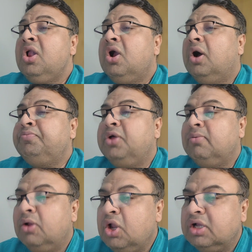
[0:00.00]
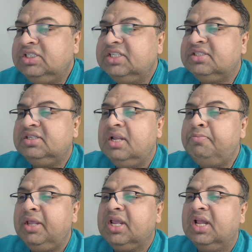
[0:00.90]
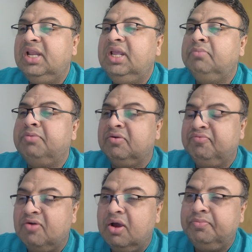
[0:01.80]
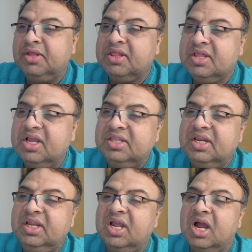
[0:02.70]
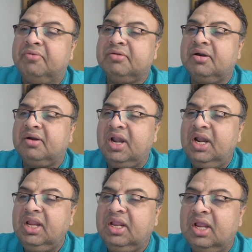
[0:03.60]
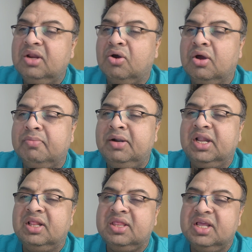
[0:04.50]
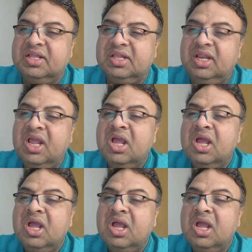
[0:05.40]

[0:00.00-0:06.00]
Ophthalmologists typically perform the surgery after training in orbital surgery